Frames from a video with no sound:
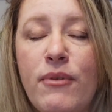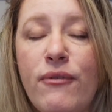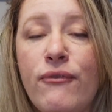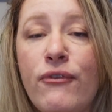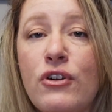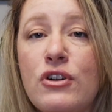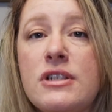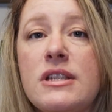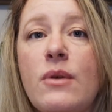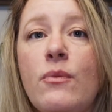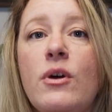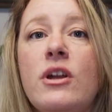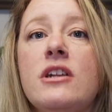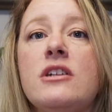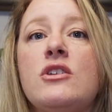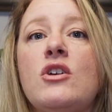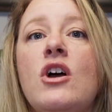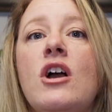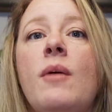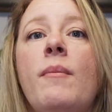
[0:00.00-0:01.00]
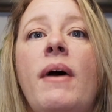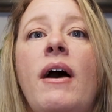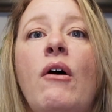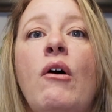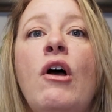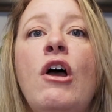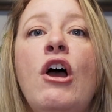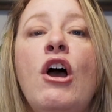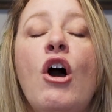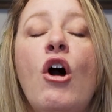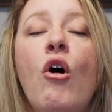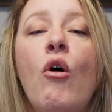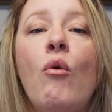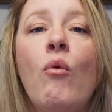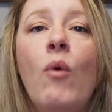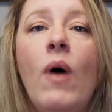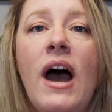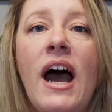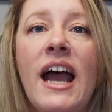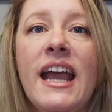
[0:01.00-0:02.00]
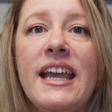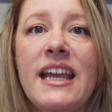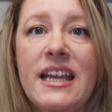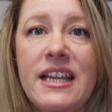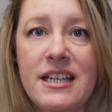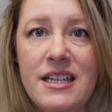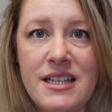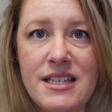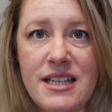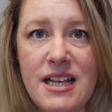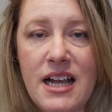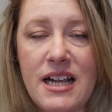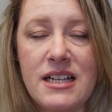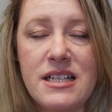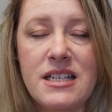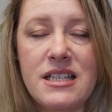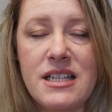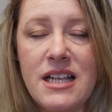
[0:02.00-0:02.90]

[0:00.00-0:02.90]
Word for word: But first I want to talk about why InDesign.